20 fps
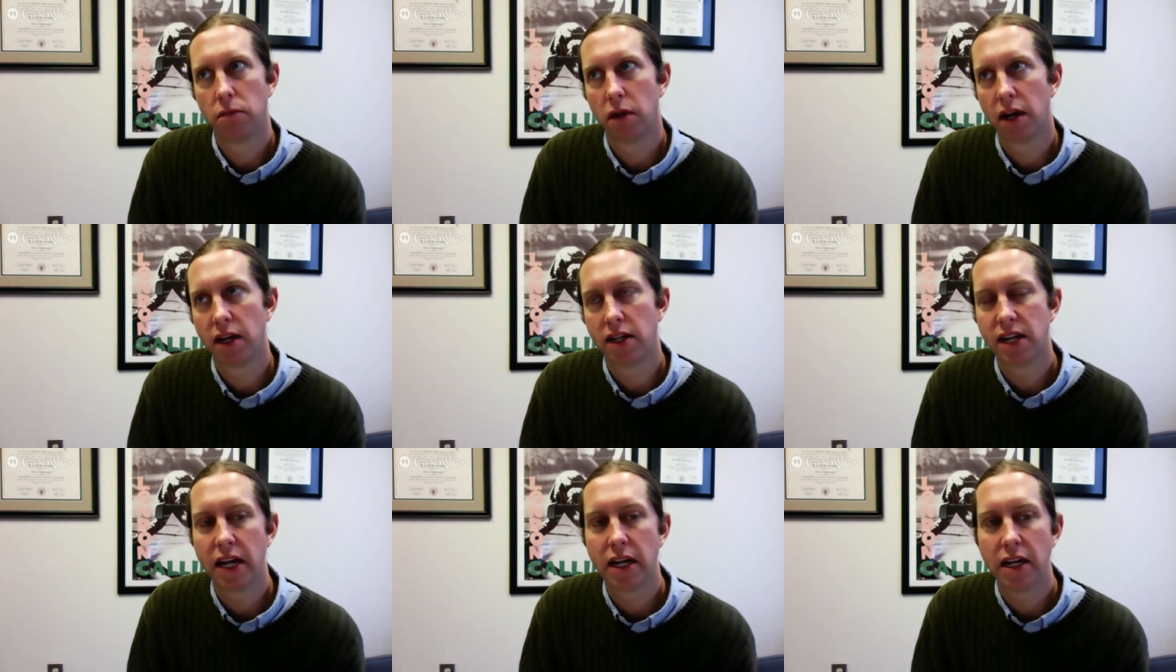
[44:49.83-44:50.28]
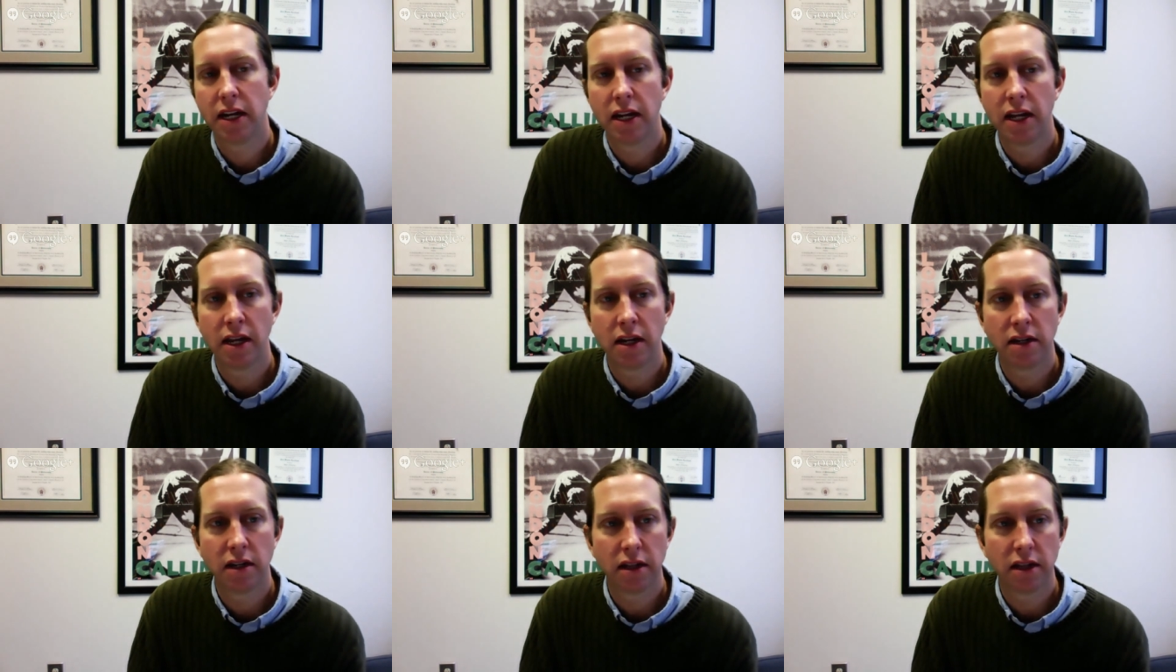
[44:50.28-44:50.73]

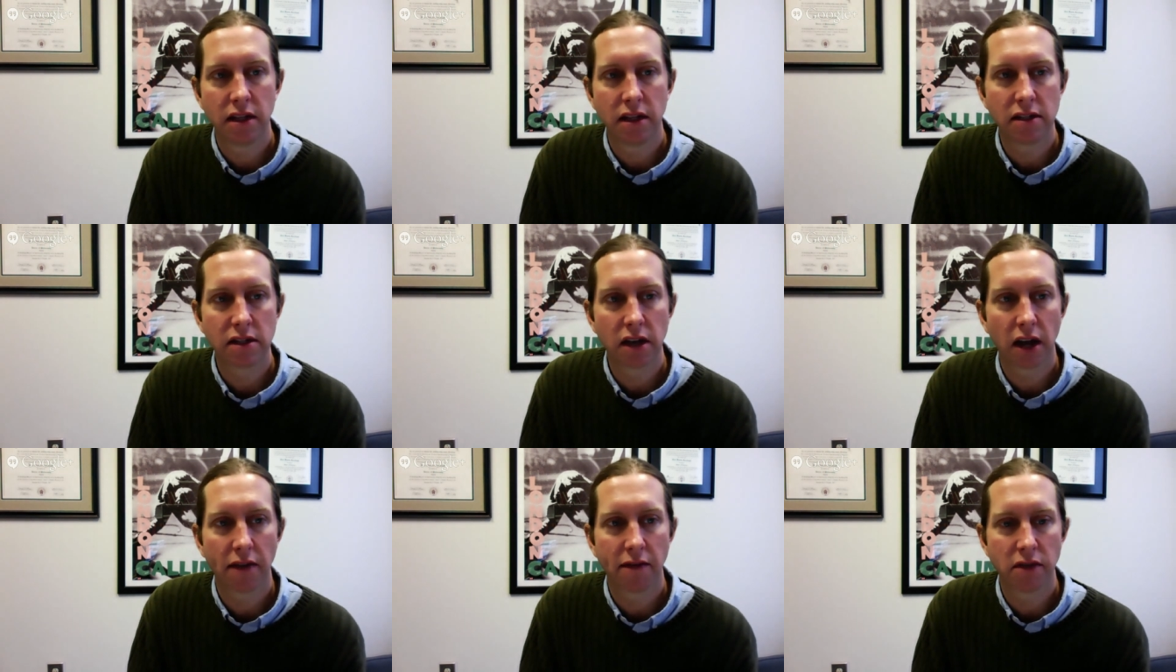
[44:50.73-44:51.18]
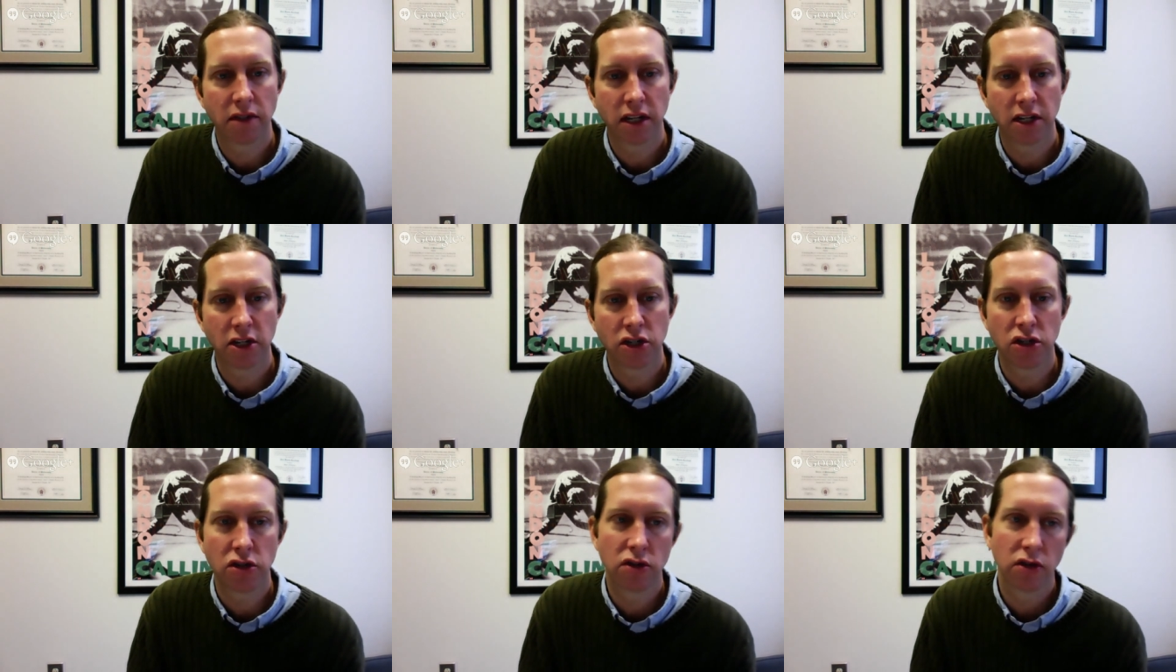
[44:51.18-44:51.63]
attendee to these
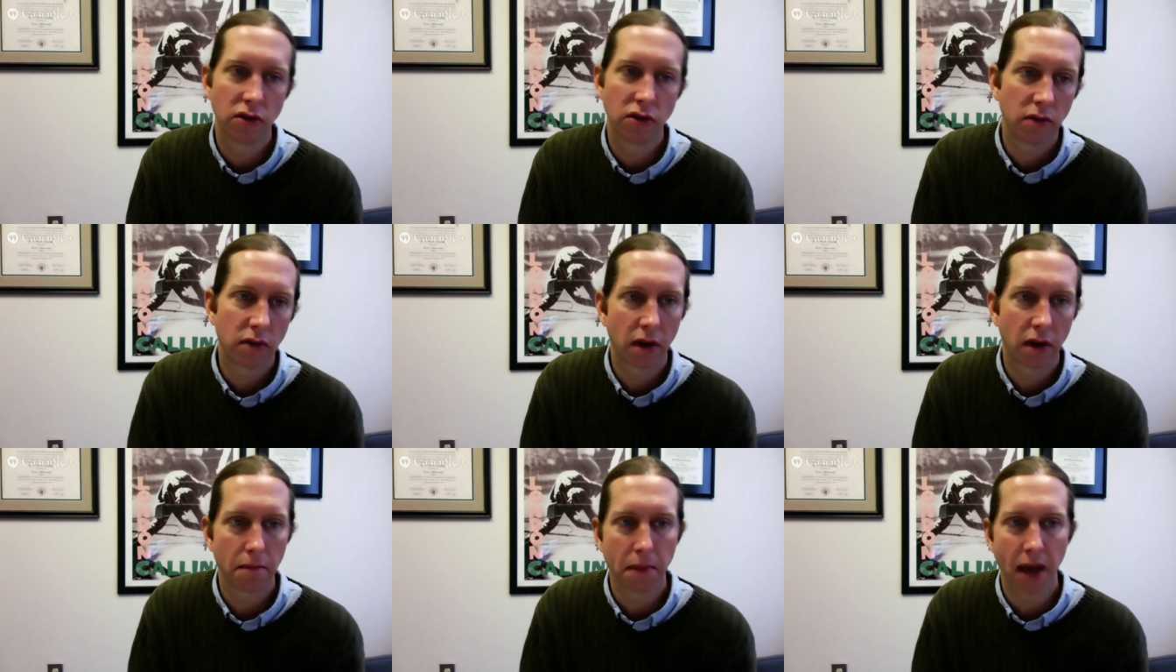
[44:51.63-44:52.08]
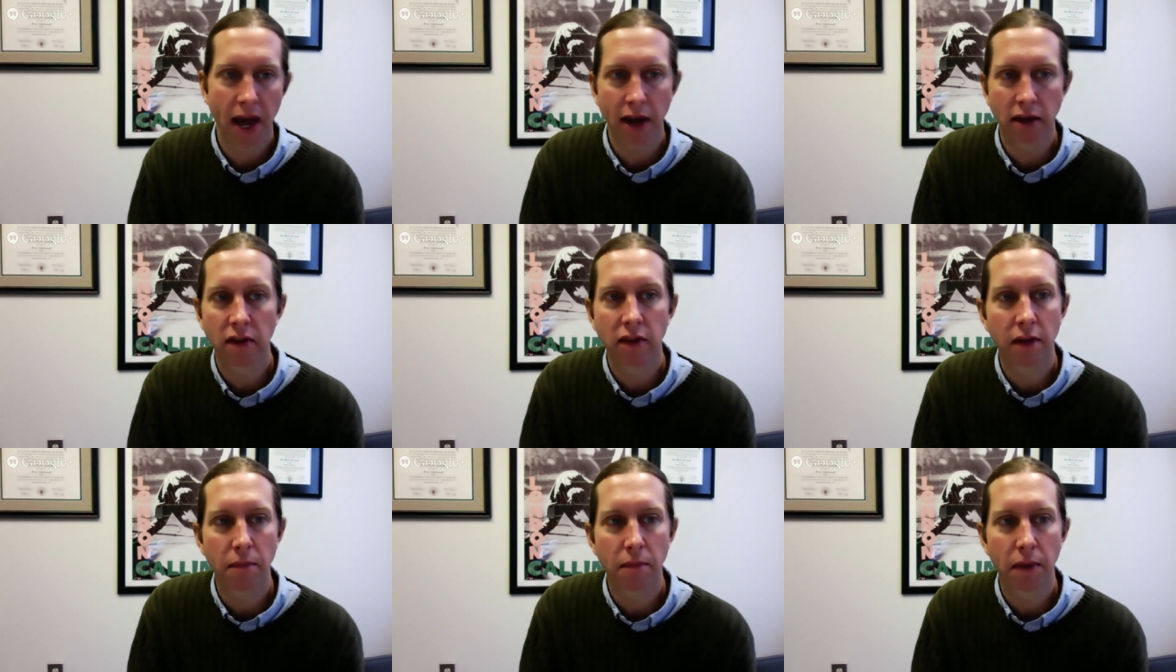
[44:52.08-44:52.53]
conversations, or you come back
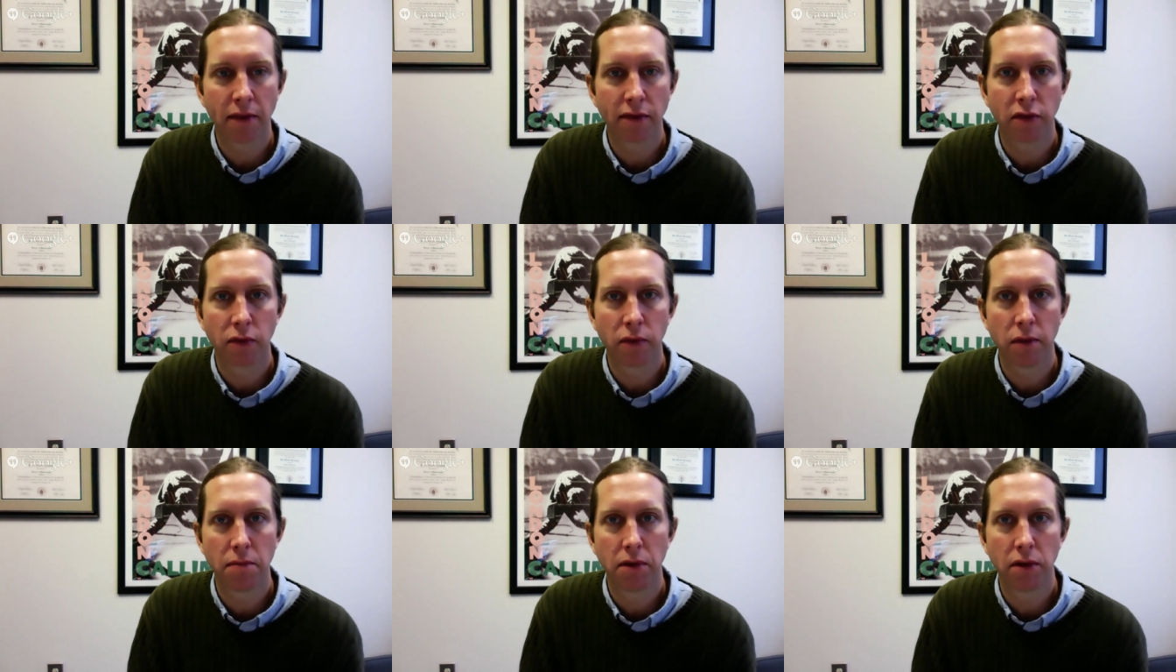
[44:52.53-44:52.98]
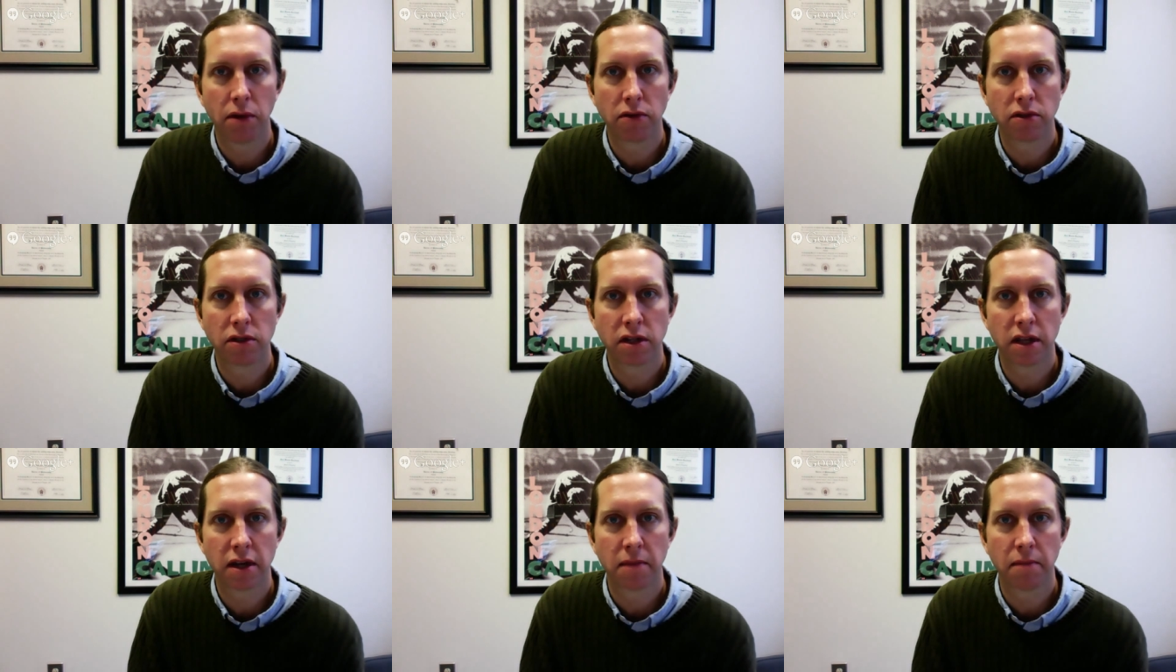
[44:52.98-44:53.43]
to them after we
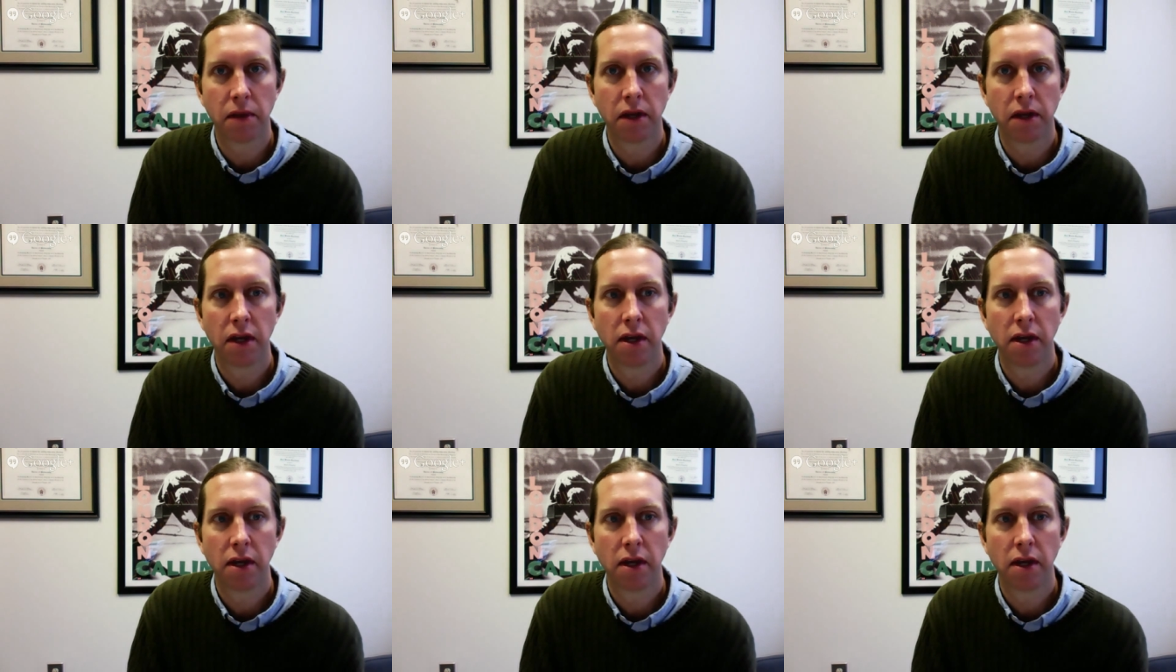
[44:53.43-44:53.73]
post them,